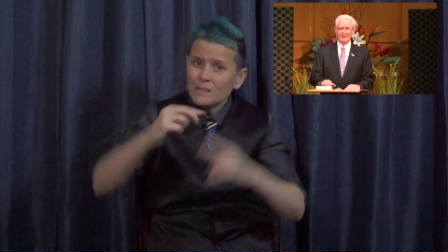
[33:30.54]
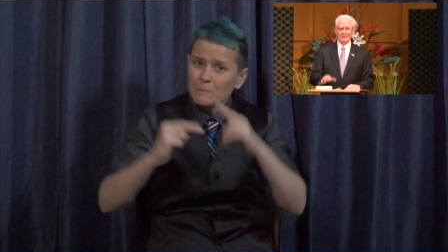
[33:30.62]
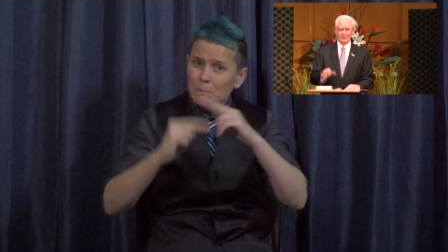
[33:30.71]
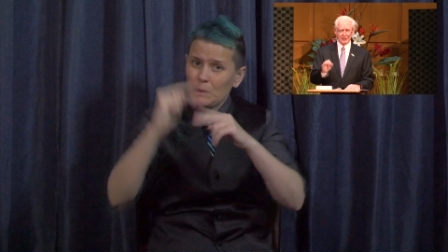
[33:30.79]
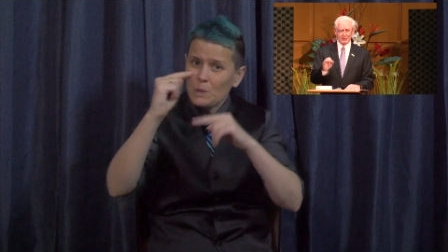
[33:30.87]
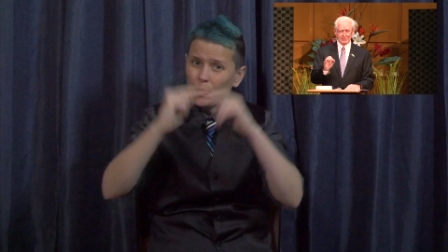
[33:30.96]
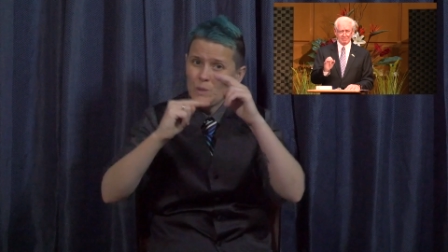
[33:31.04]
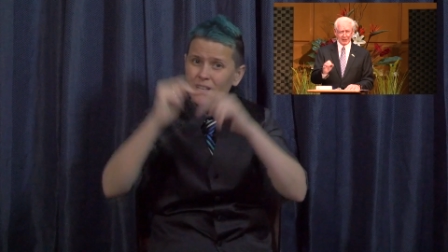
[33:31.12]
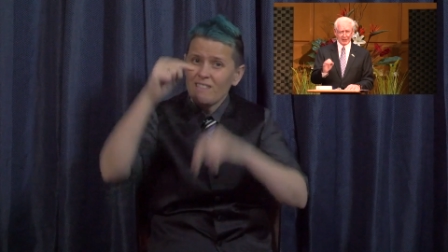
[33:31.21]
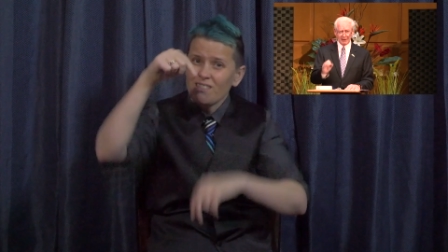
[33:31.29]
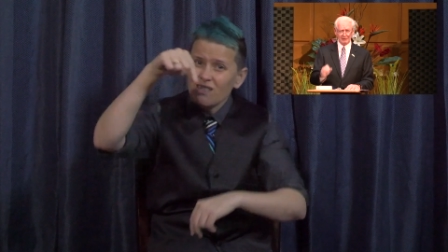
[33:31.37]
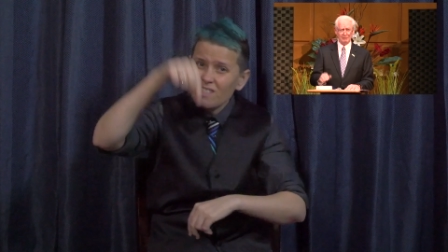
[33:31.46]
this
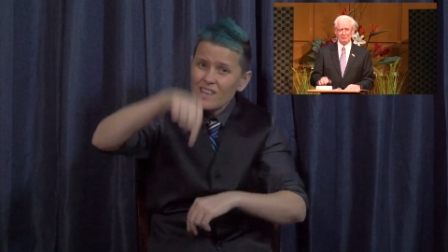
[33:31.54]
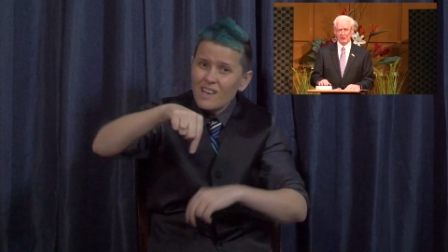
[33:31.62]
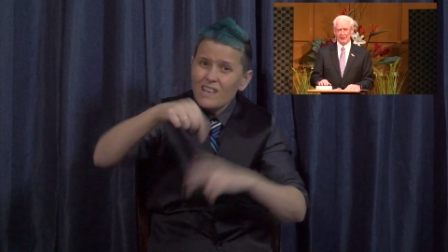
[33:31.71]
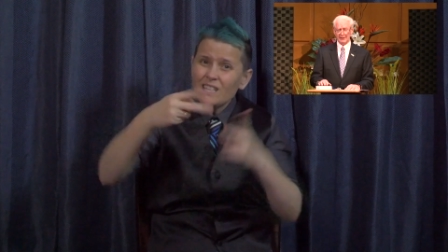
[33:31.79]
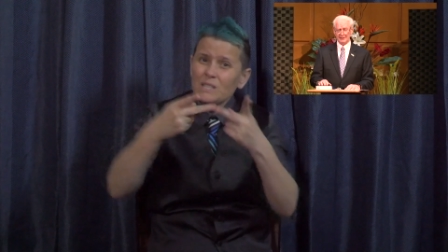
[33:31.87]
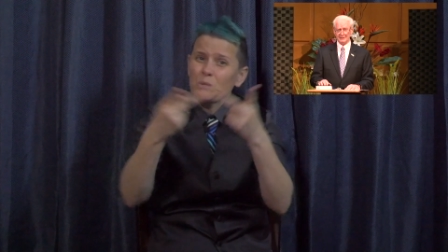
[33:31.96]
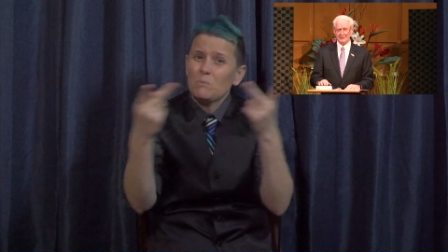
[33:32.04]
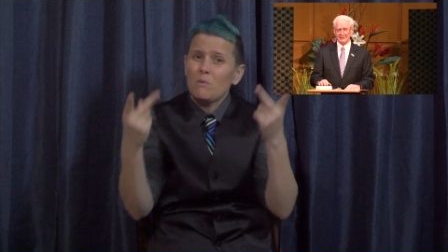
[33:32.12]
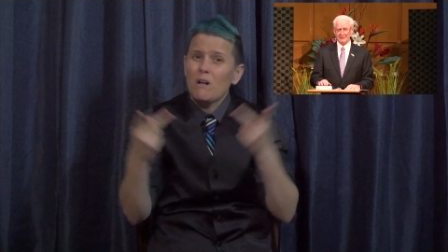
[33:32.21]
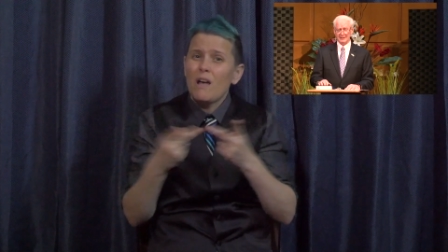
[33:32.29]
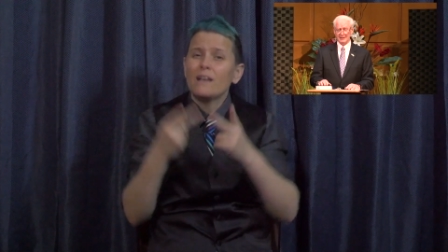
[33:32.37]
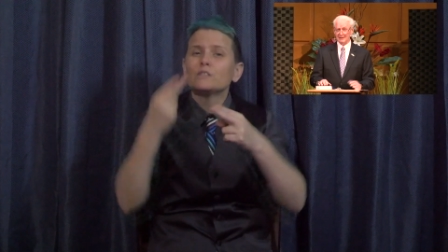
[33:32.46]
beloved place
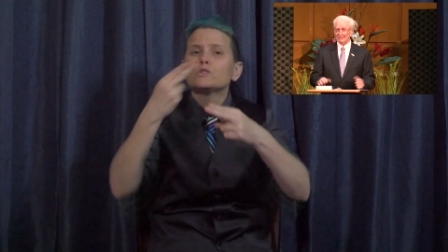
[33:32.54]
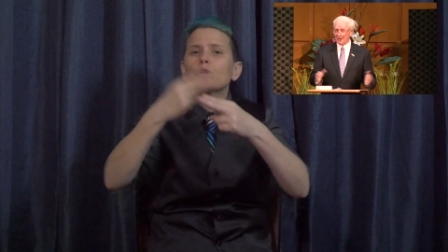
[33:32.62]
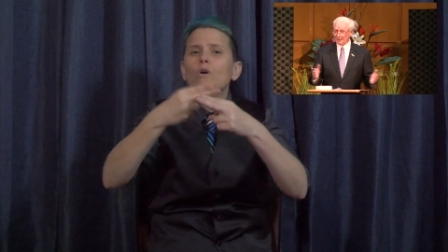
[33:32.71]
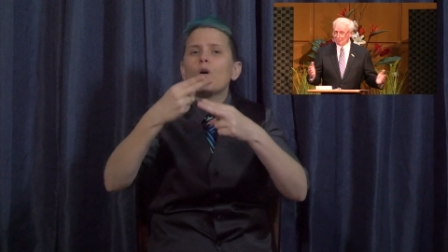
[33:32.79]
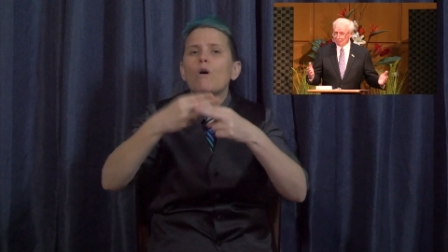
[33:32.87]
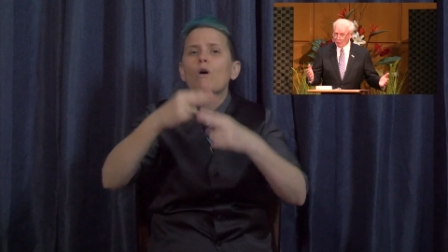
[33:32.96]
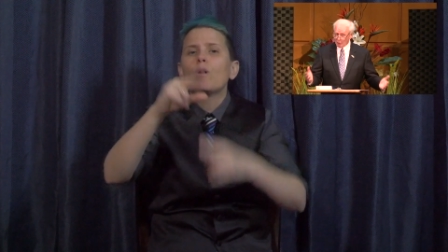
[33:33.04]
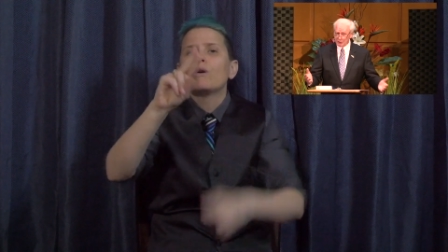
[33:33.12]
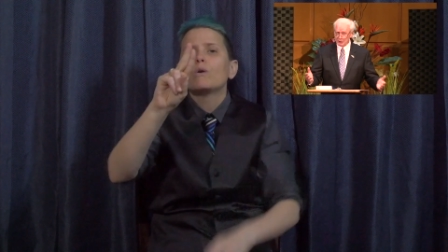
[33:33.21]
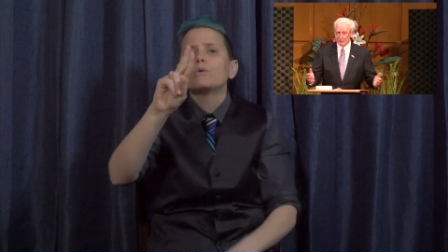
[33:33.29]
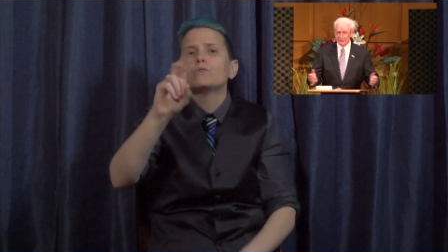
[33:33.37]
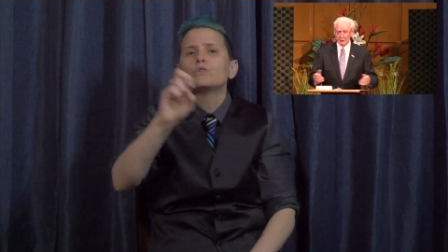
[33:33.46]
that
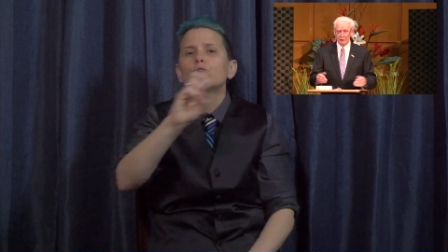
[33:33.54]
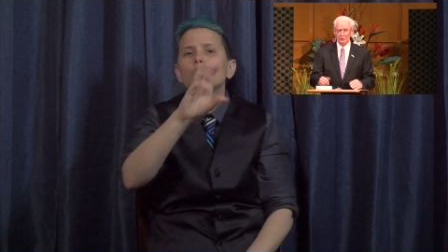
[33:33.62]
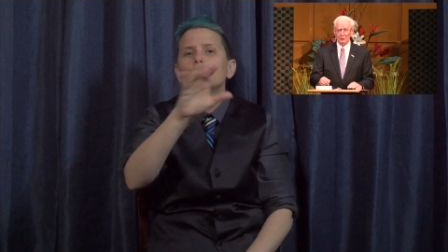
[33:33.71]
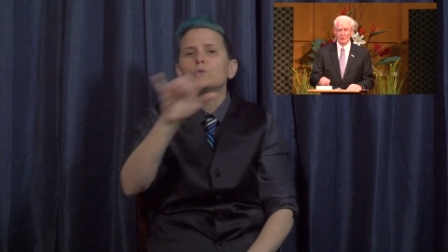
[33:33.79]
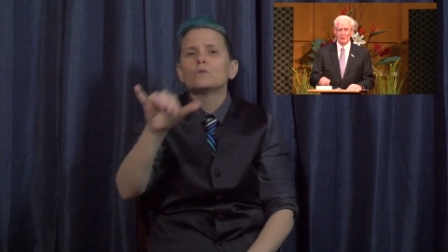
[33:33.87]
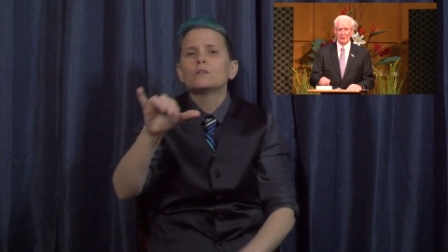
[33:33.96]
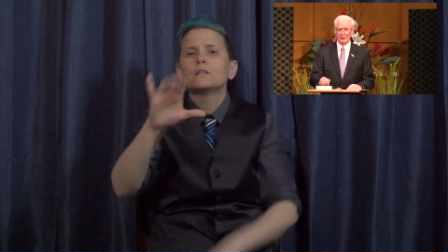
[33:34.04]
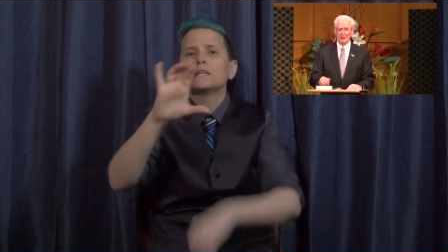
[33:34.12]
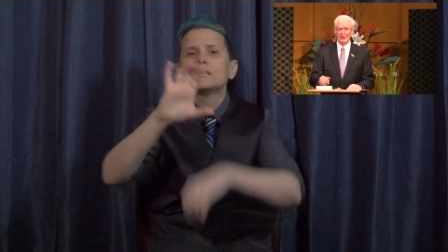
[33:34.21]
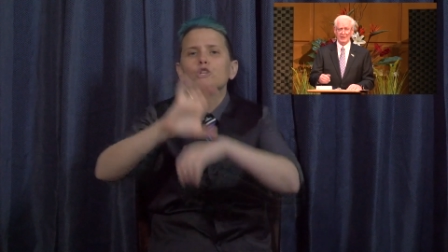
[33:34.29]
most of you who are